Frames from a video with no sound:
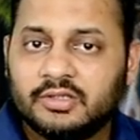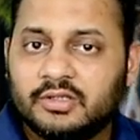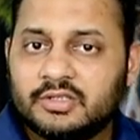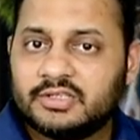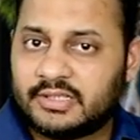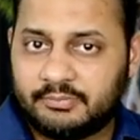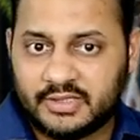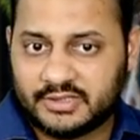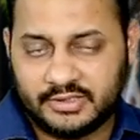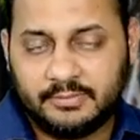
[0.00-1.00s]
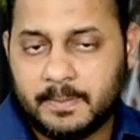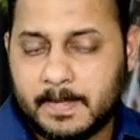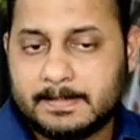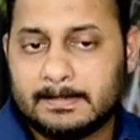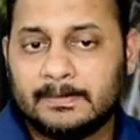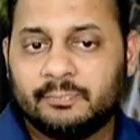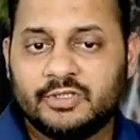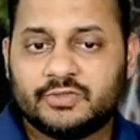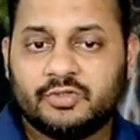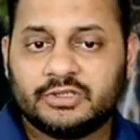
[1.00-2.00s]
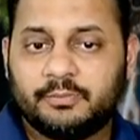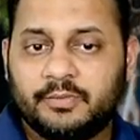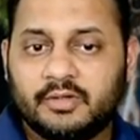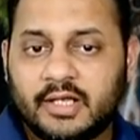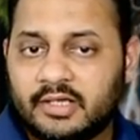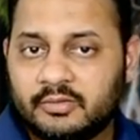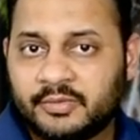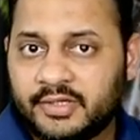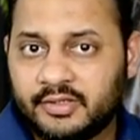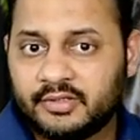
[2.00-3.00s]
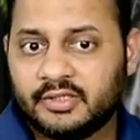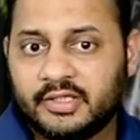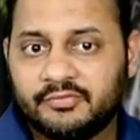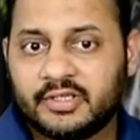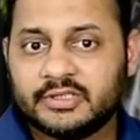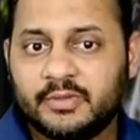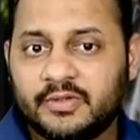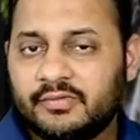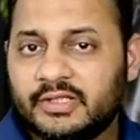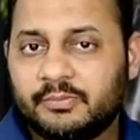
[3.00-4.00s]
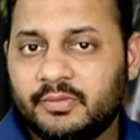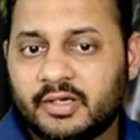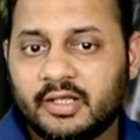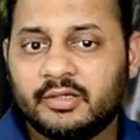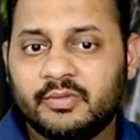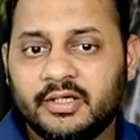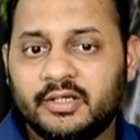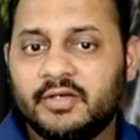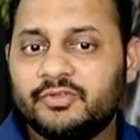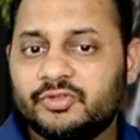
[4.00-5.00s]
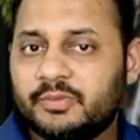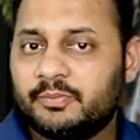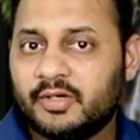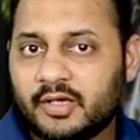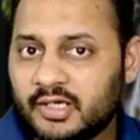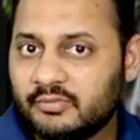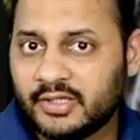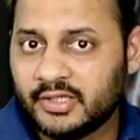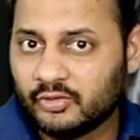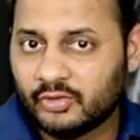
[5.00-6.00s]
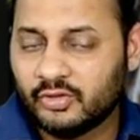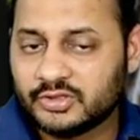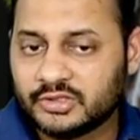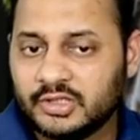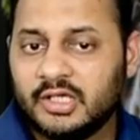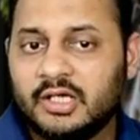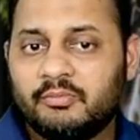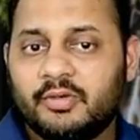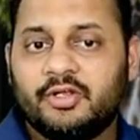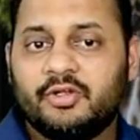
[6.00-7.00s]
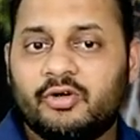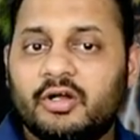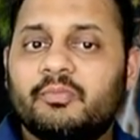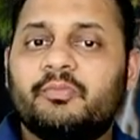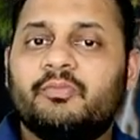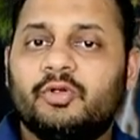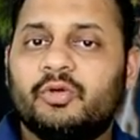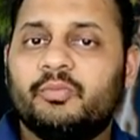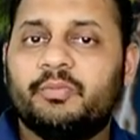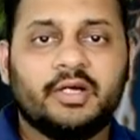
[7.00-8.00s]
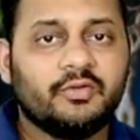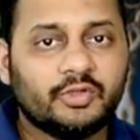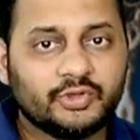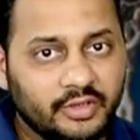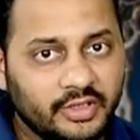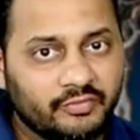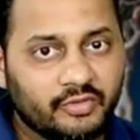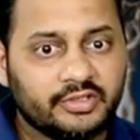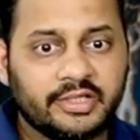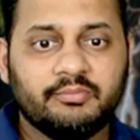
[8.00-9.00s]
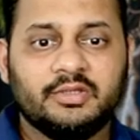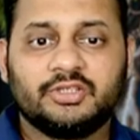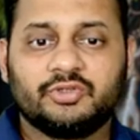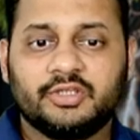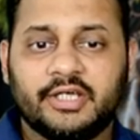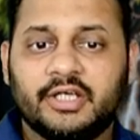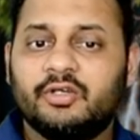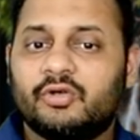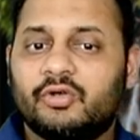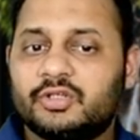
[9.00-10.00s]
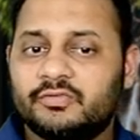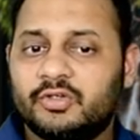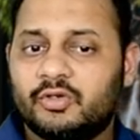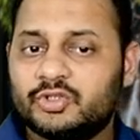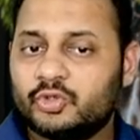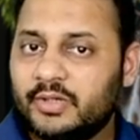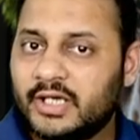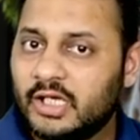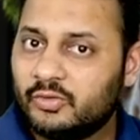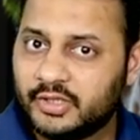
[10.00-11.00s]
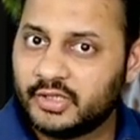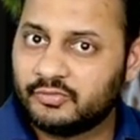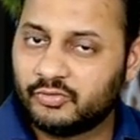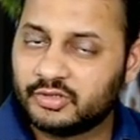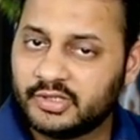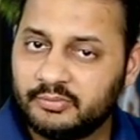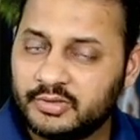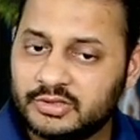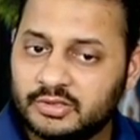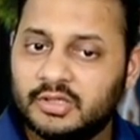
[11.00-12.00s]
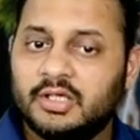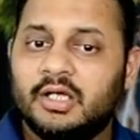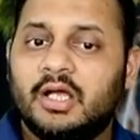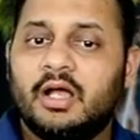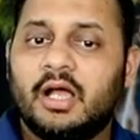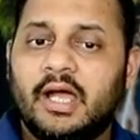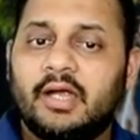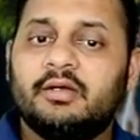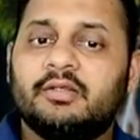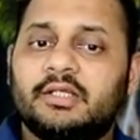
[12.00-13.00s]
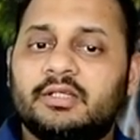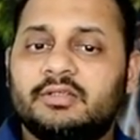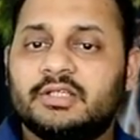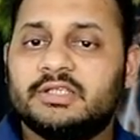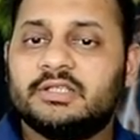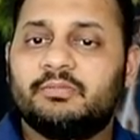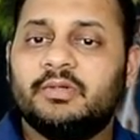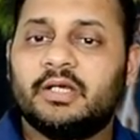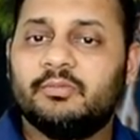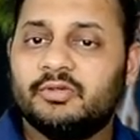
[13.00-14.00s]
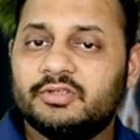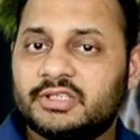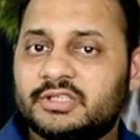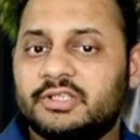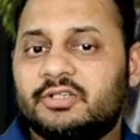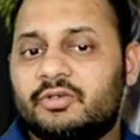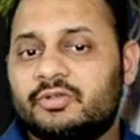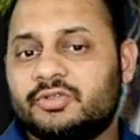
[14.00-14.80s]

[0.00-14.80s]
Step by step. This was a per annum rate. The difference between the per annum rate gives you the per annum gain or loss. But your loan period was only for 3 months. So the gain or loss will also be calculated for 3 months. And this is applicable on 60 crore.